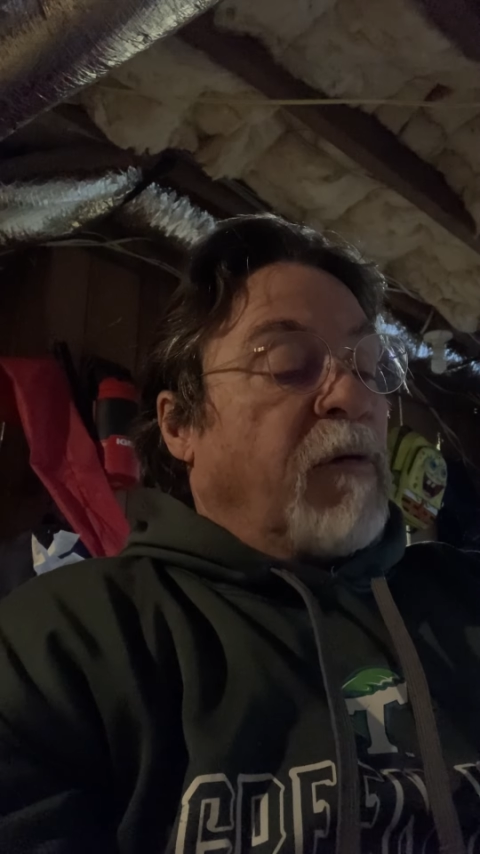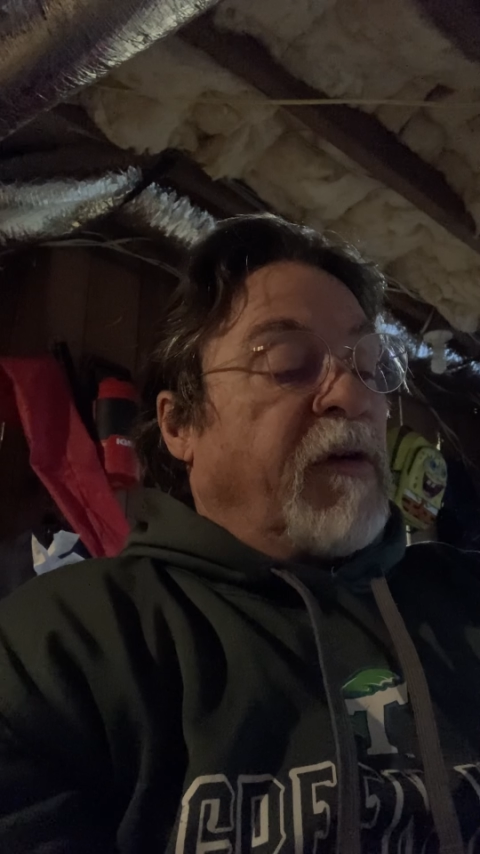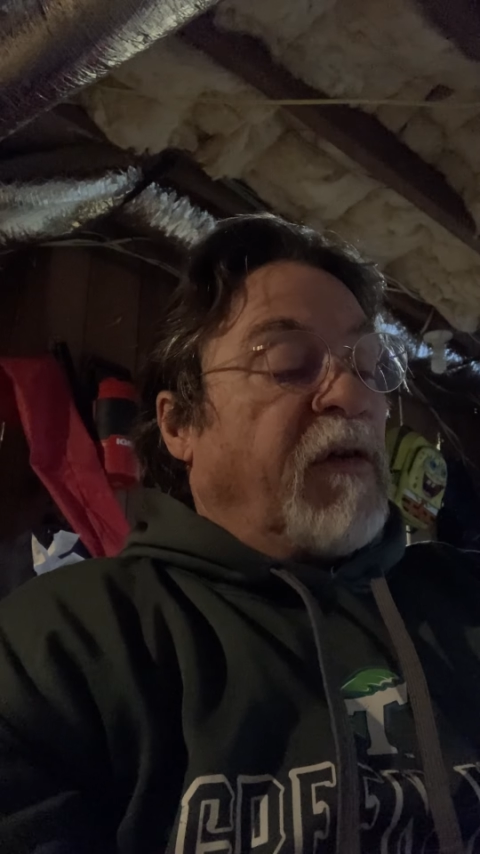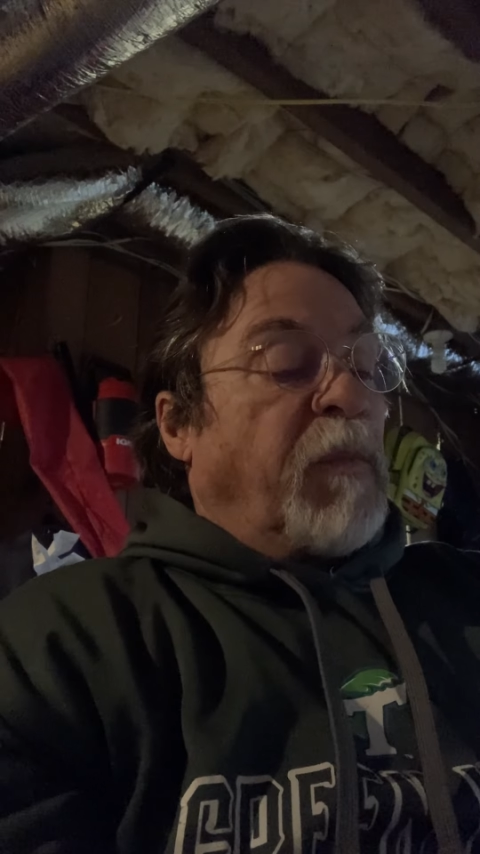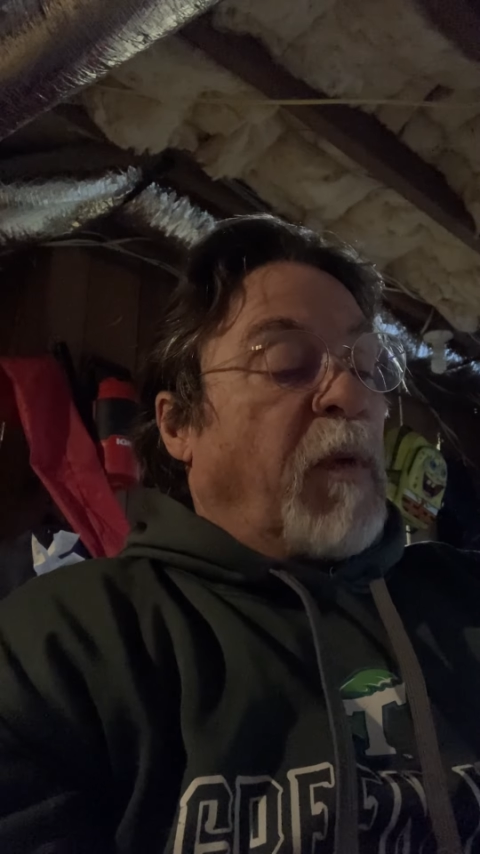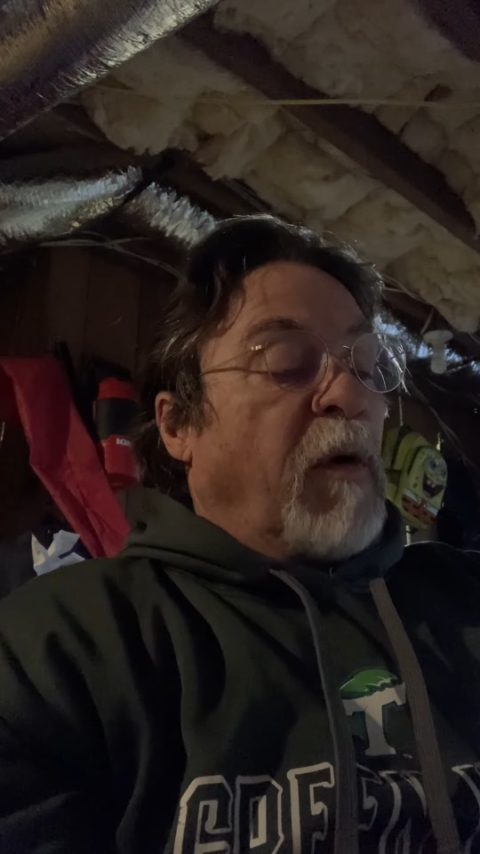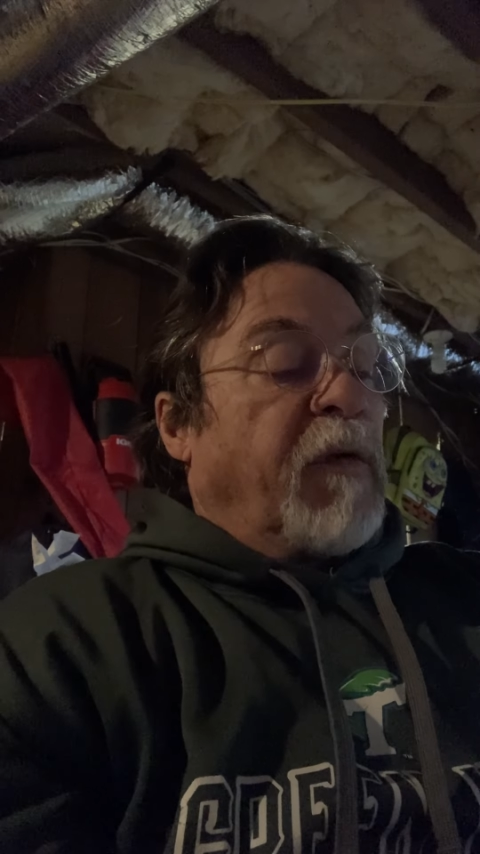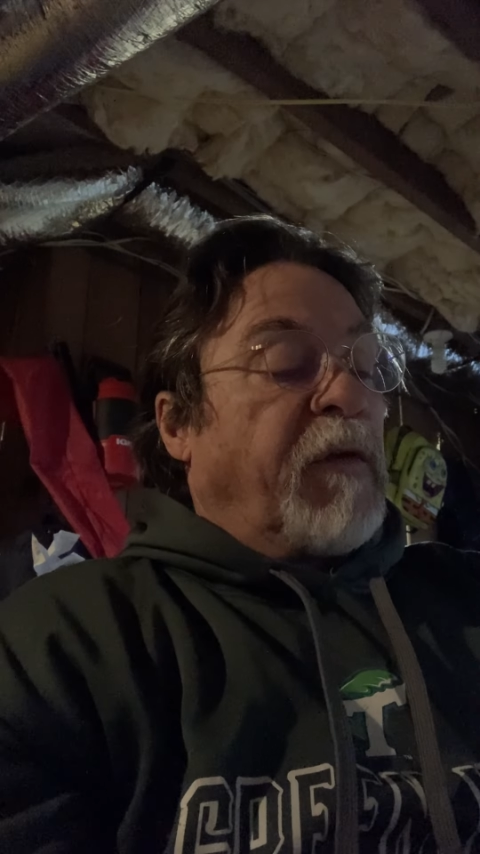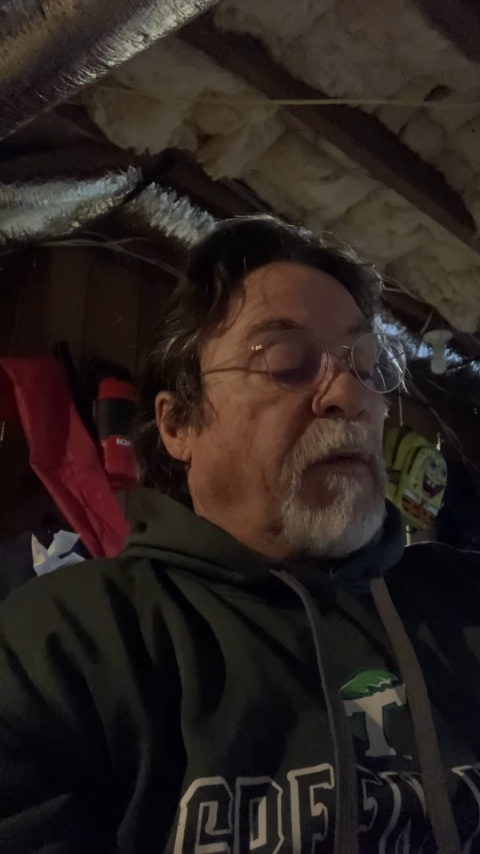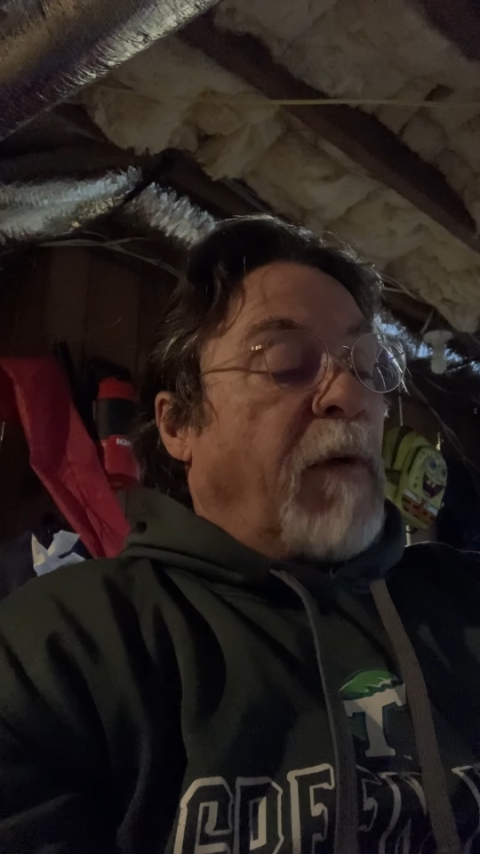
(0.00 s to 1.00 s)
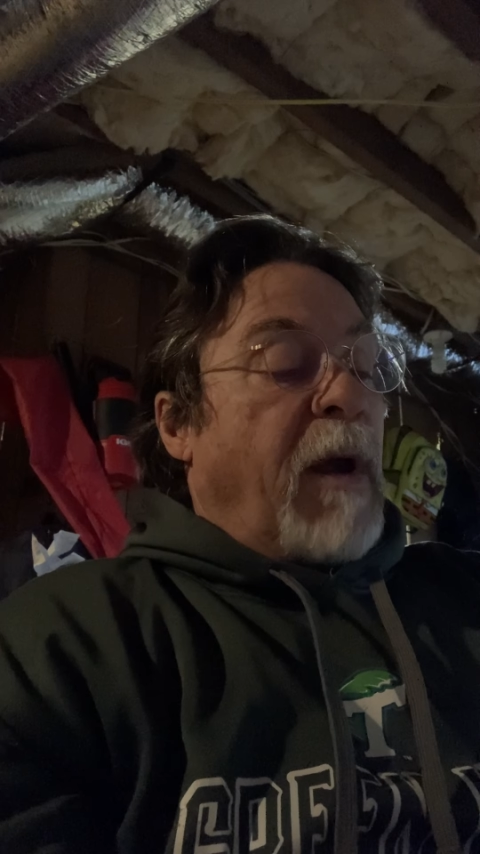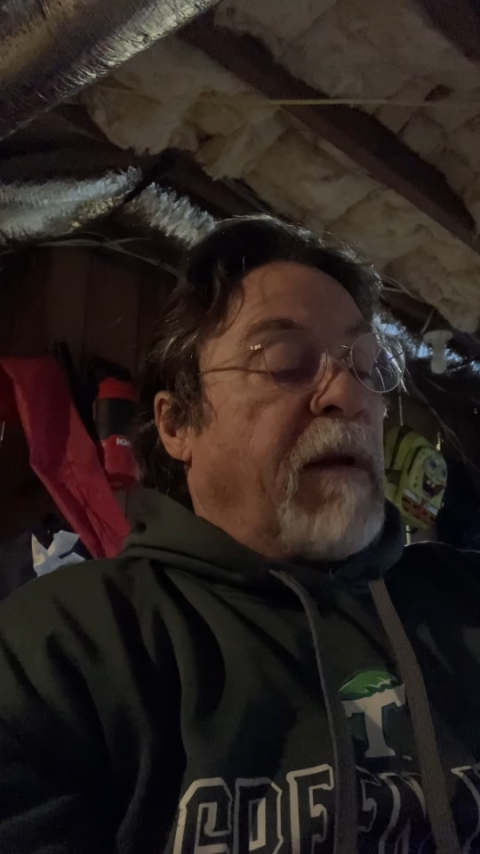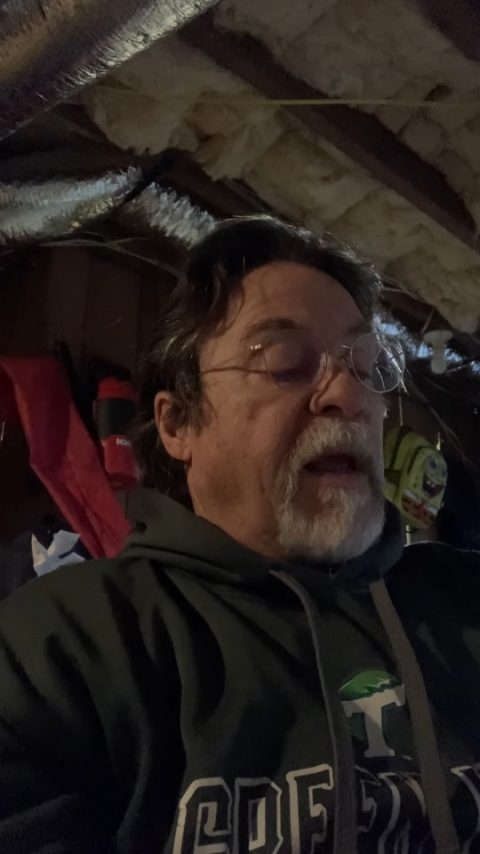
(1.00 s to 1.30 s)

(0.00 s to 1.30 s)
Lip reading: dispersed around